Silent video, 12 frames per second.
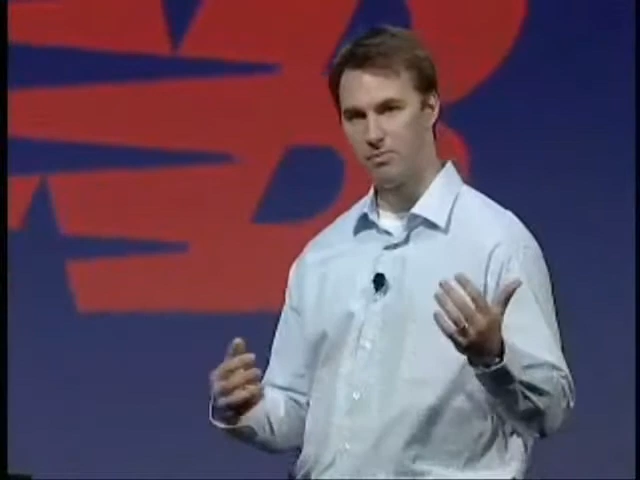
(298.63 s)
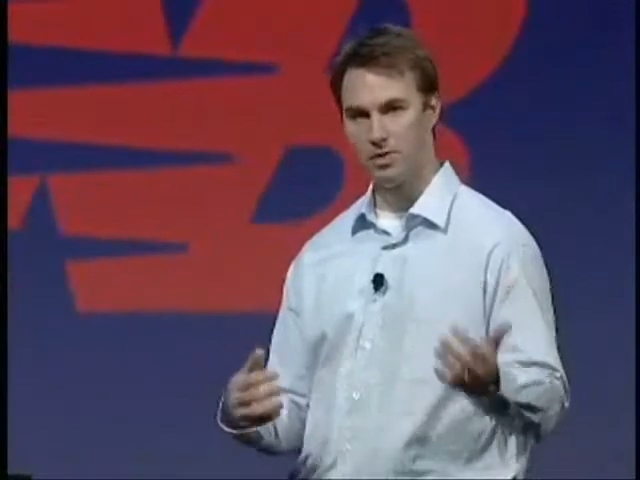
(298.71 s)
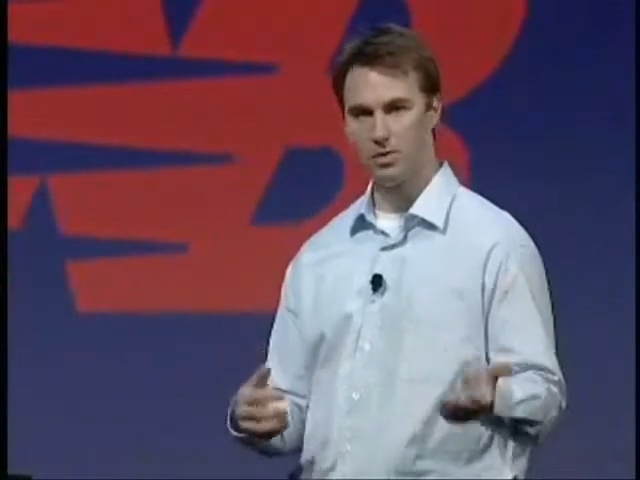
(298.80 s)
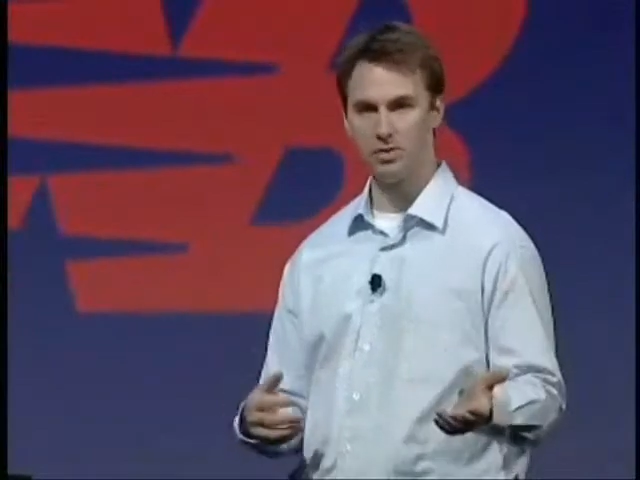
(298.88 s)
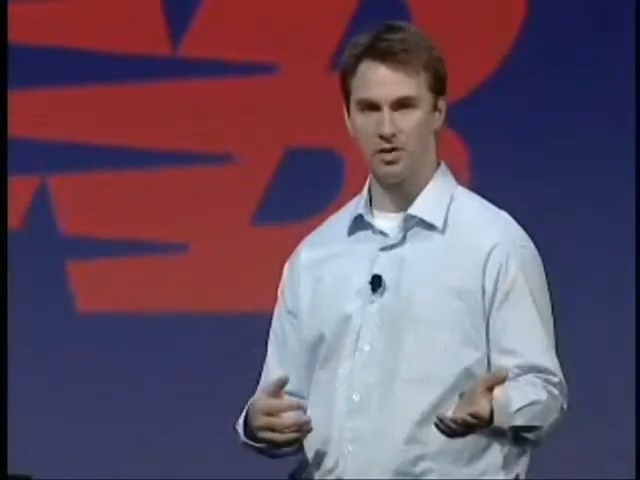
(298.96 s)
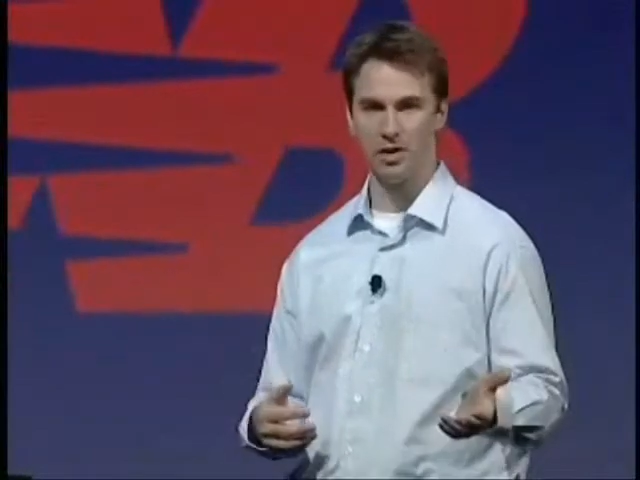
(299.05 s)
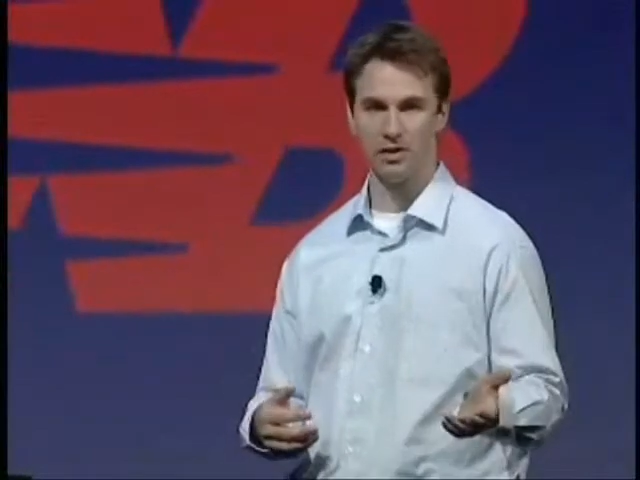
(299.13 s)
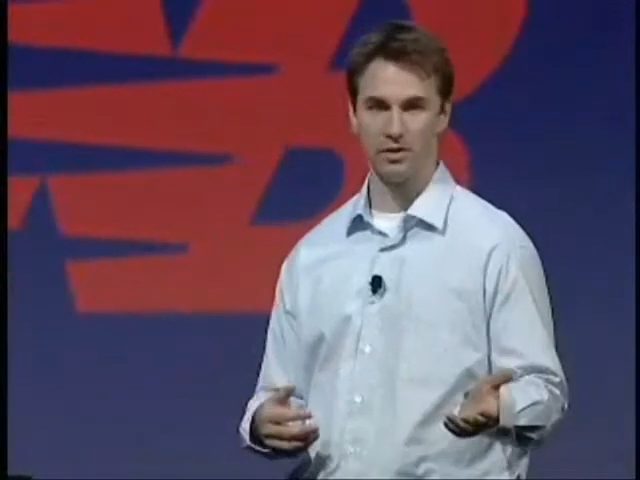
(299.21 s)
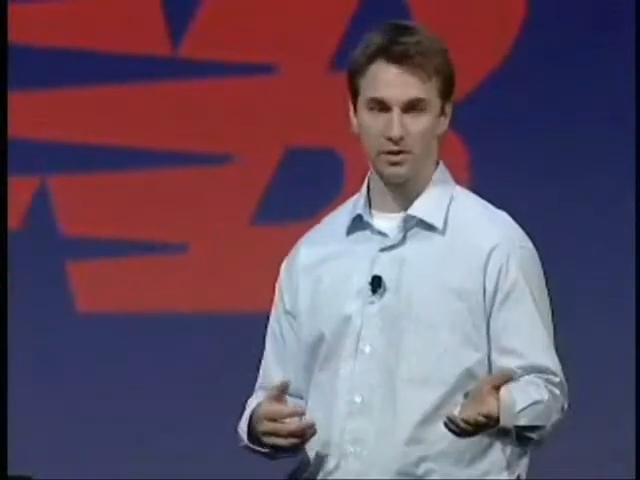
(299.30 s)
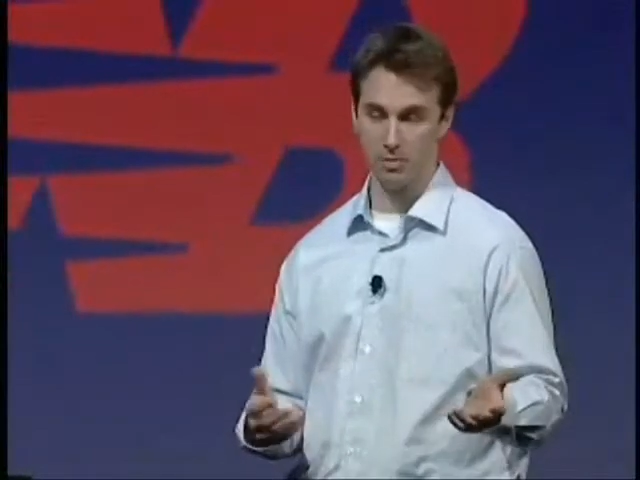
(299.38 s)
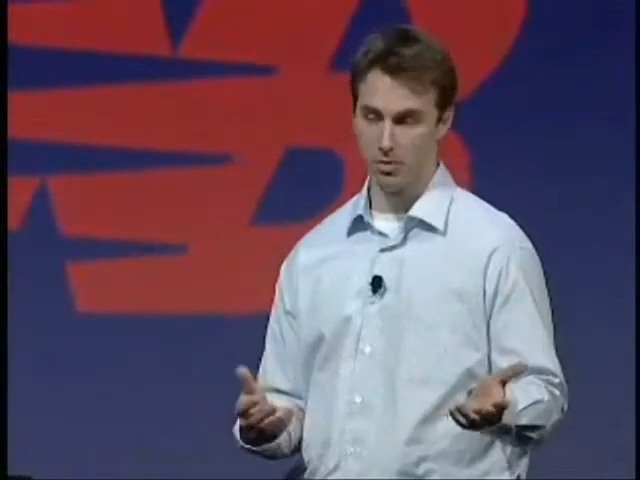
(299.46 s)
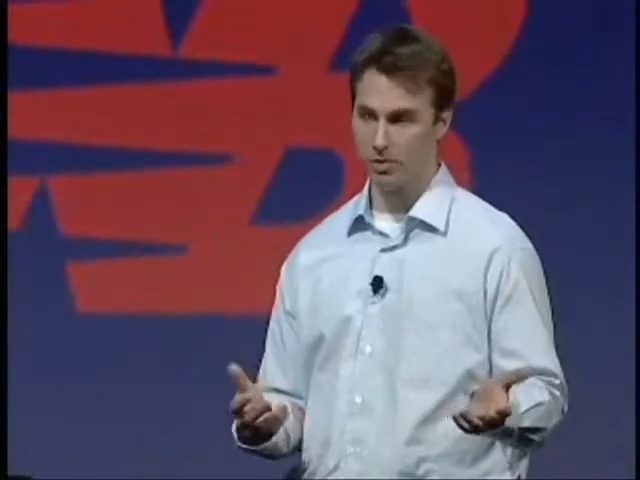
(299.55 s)
use our
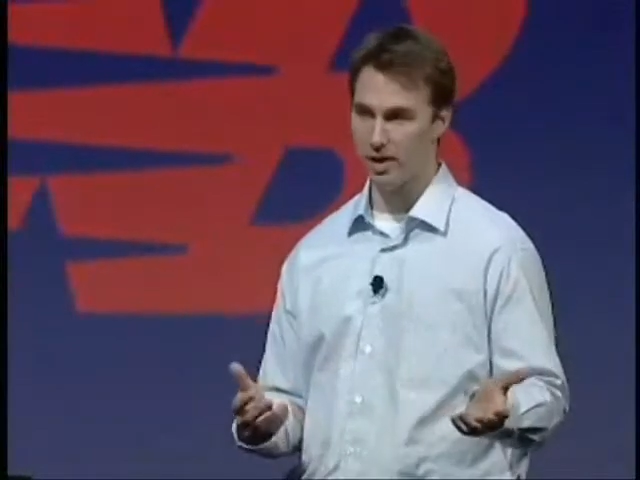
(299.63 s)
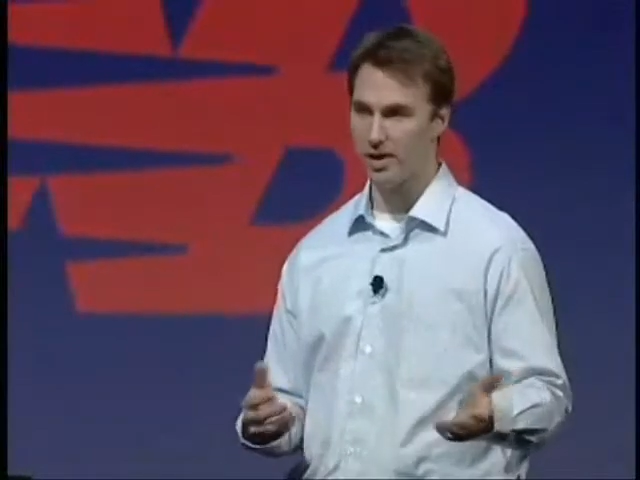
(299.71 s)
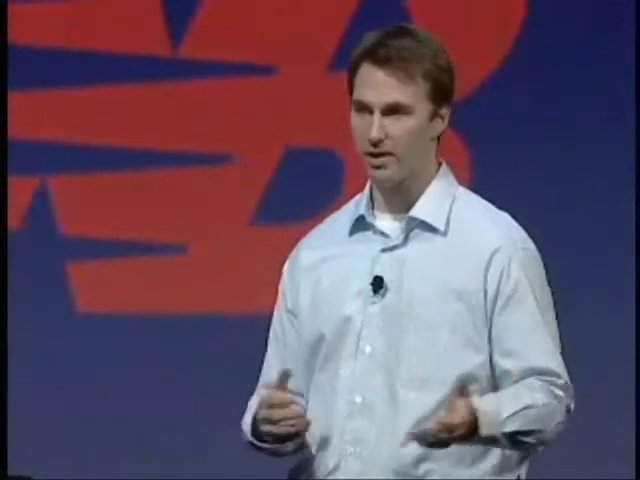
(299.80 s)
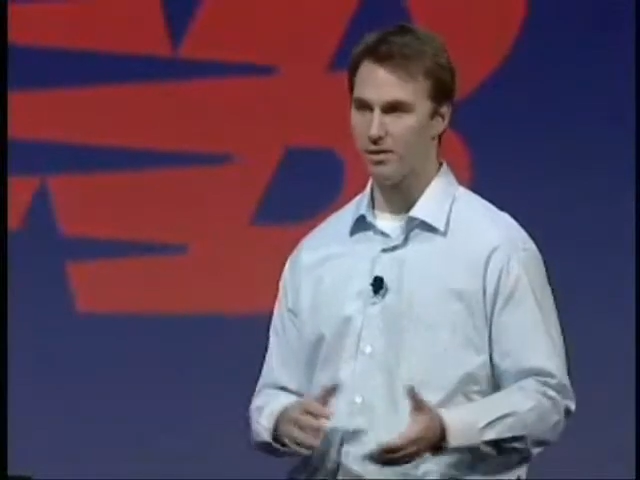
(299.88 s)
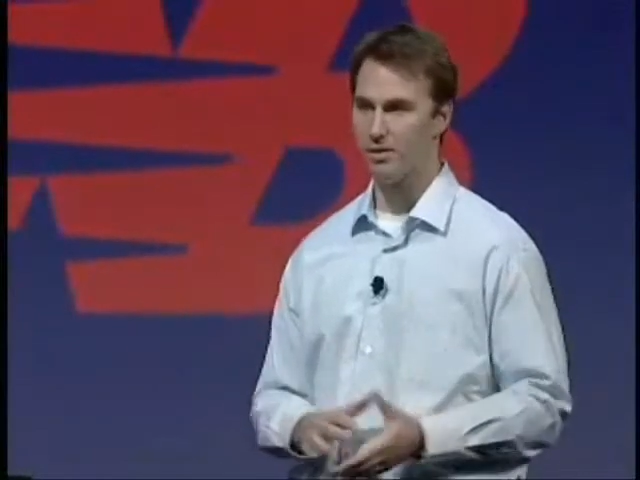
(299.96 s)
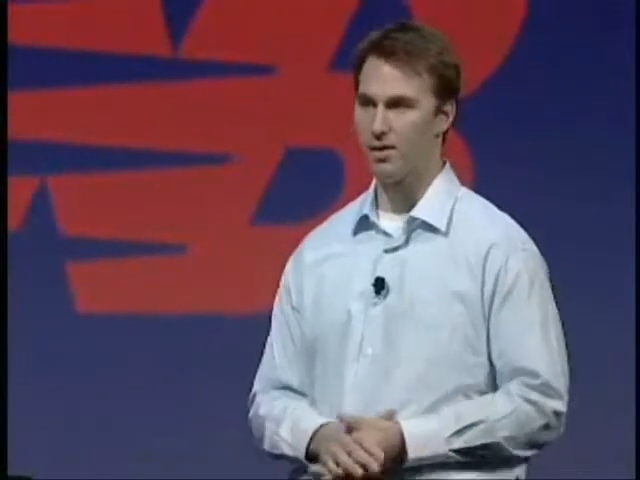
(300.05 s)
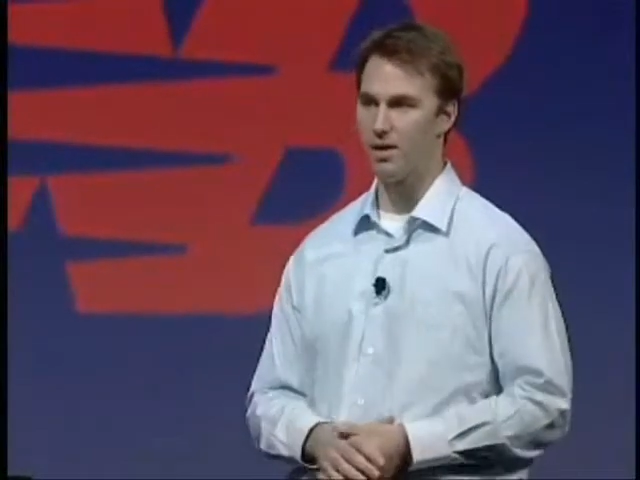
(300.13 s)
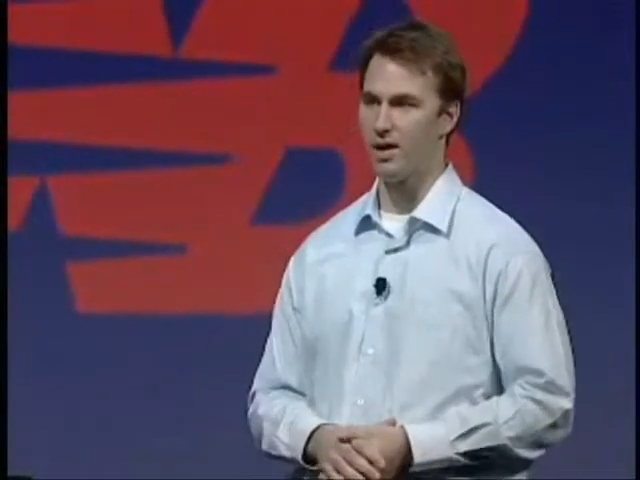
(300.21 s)
smooth-on